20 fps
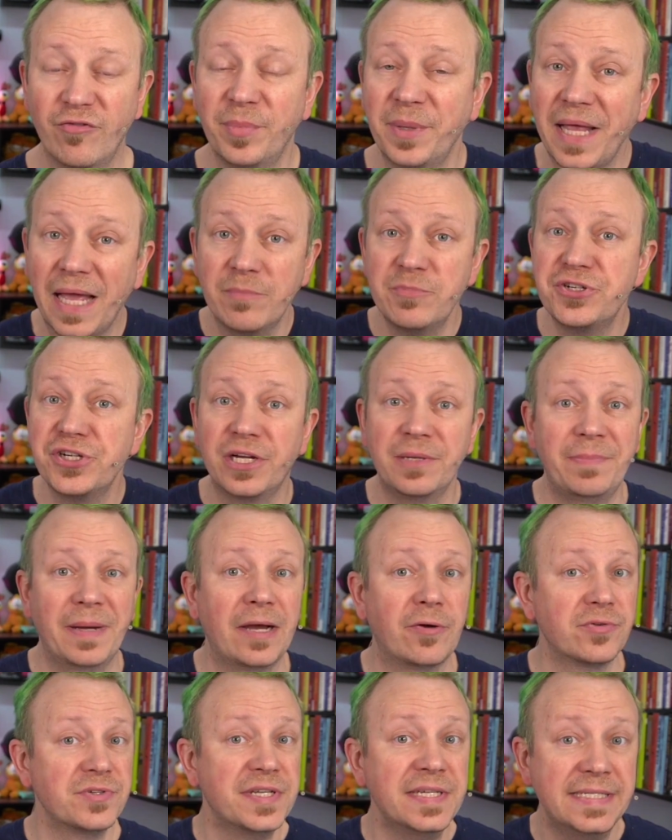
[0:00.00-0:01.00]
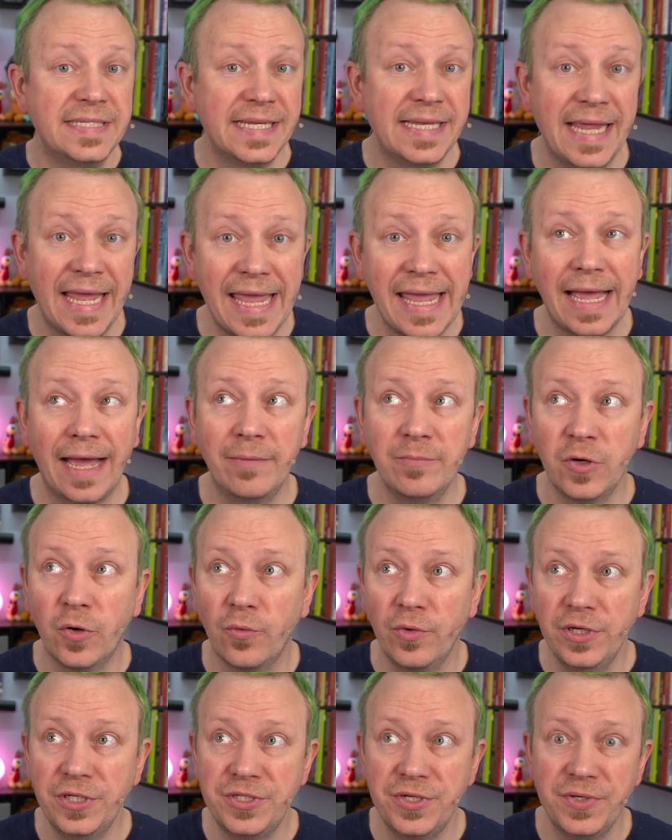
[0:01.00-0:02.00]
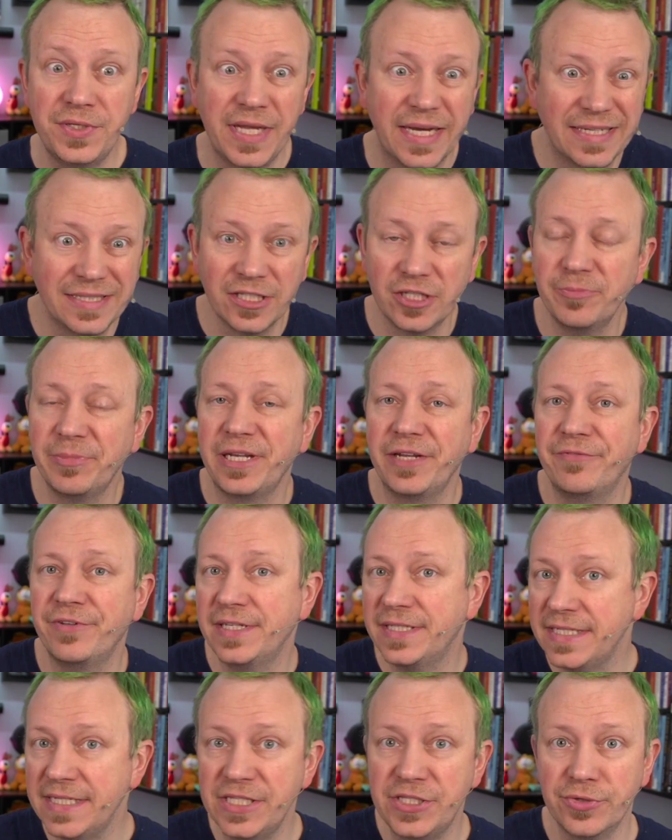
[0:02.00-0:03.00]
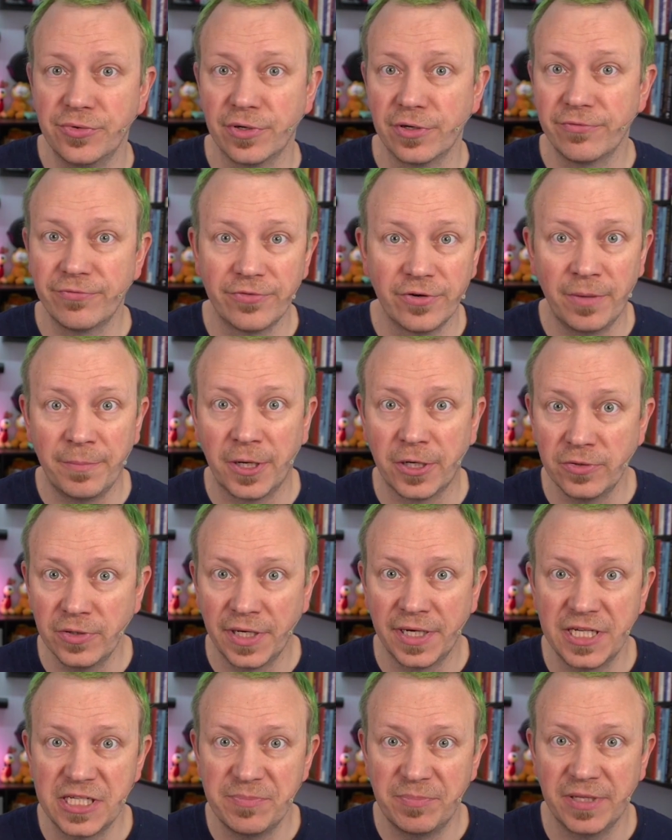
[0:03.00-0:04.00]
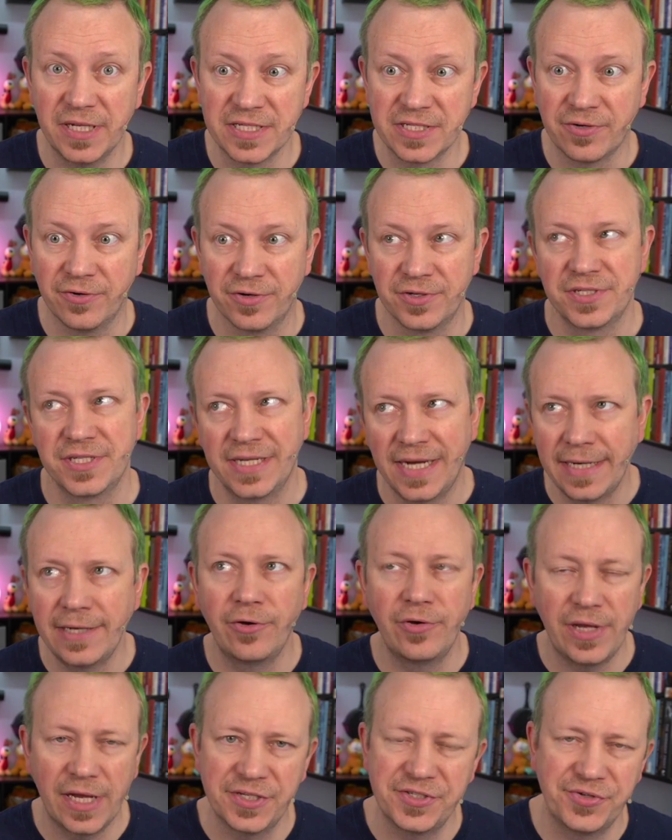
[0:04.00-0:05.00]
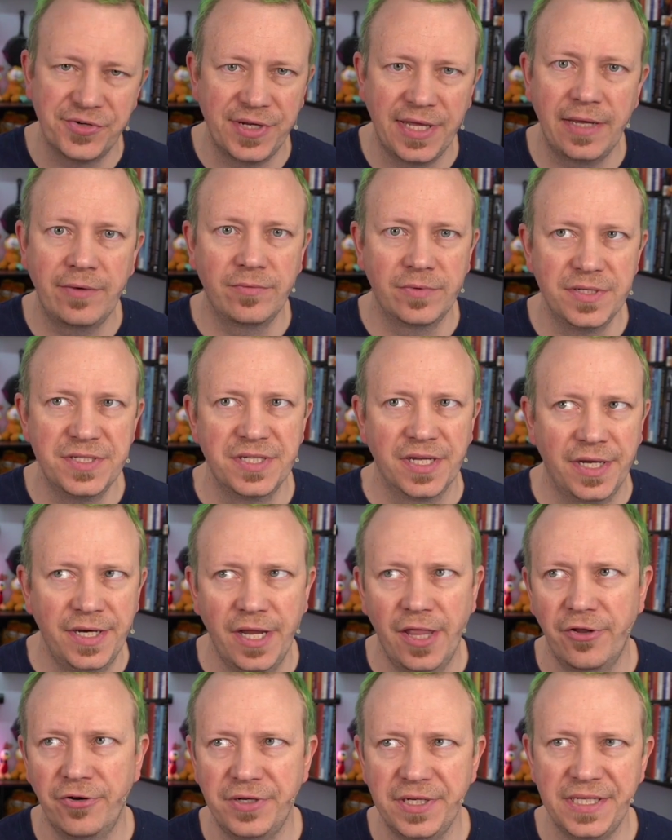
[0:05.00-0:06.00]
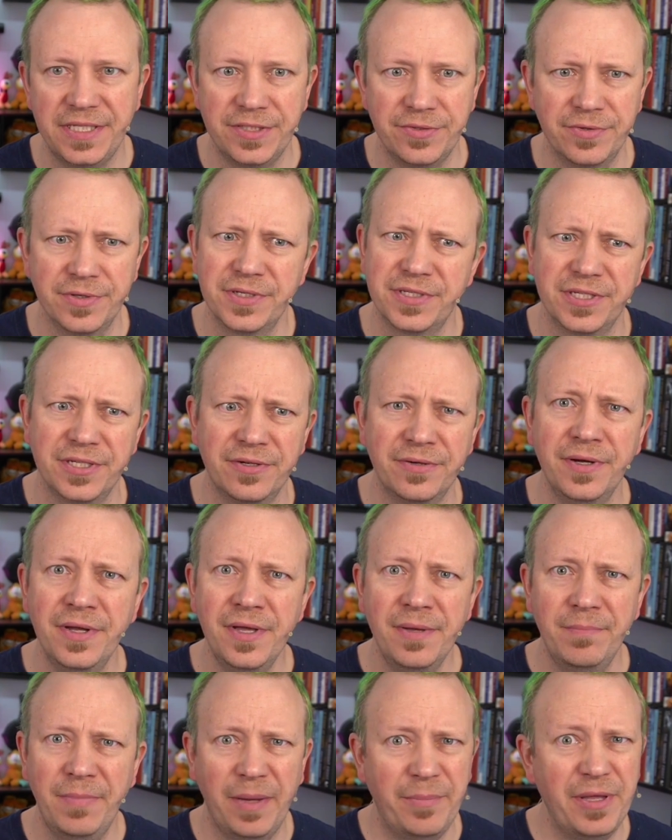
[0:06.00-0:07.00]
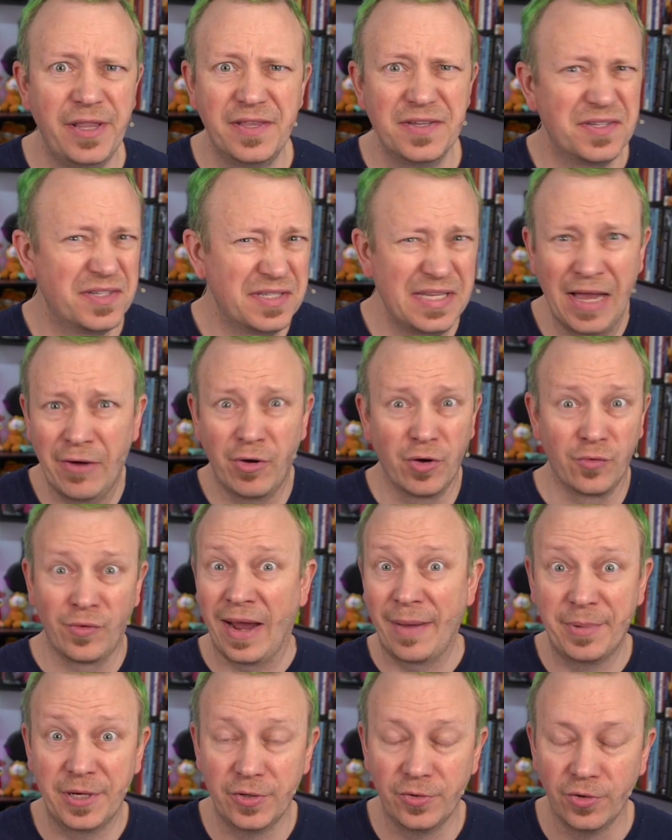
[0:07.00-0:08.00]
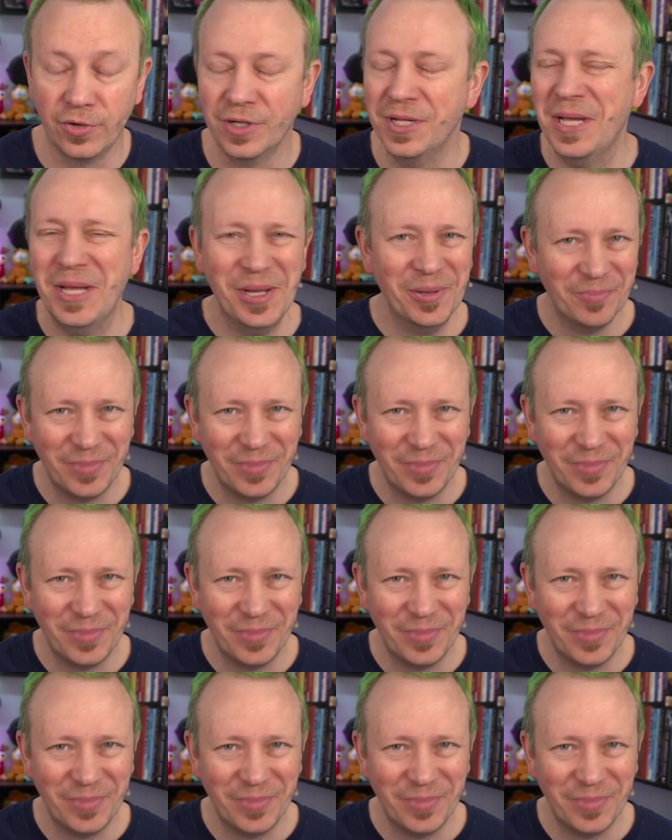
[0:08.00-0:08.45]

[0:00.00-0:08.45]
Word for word: Hey everybody, I'm Shawn Powers and today I'm going to take a little bit of a detour from our Linux Plus course. And I know yesterday was another detour, so maybe this is now a rabbit hole.